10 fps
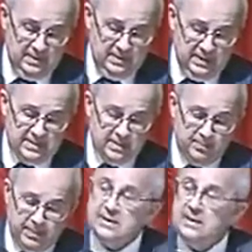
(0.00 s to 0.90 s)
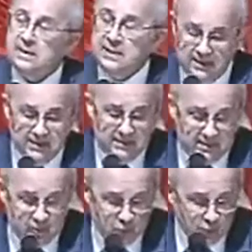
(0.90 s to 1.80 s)
there is a pressing need
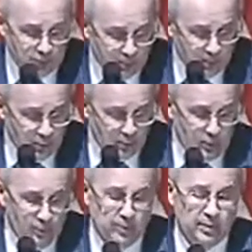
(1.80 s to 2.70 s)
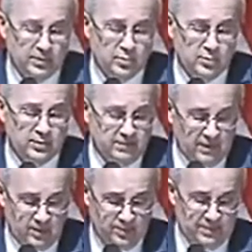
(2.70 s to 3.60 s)
to promote human resource
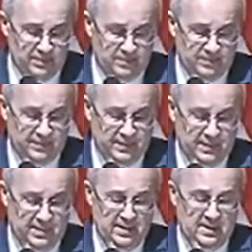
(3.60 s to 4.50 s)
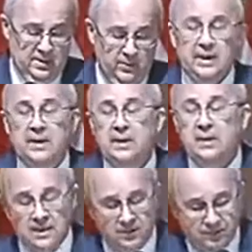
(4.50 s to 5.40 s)
development. We agree,
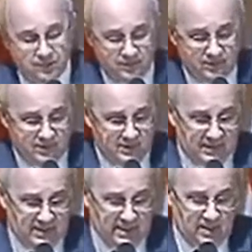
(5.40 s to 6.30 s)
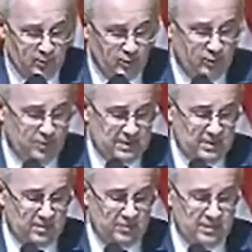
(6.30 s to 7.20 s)
therefore, that improvement
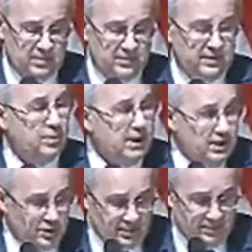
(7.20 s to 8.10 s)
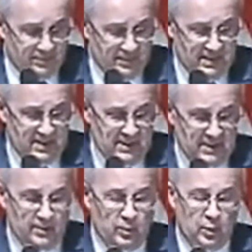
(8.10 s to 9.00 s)
in the fields of education
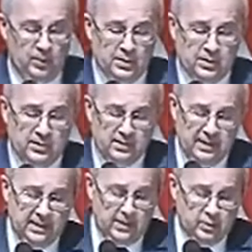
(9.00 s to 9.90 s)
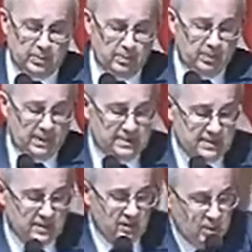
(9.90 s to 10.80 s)
and occupational training should be placed
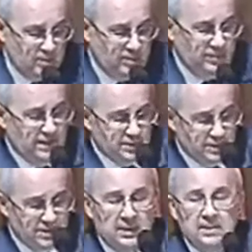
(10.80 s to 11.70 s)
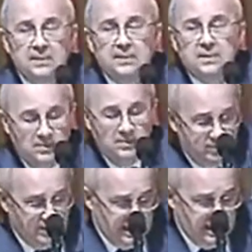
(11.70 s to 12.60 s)
at the top of the agenda
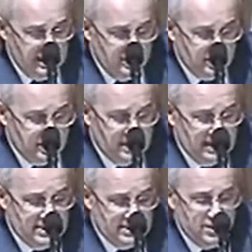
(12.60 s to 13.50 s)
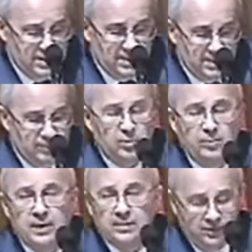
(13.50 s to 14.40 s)
for any modernization and
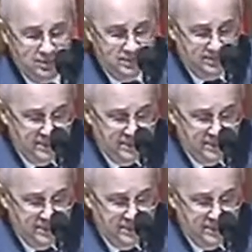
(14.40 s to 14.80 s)
reform effort.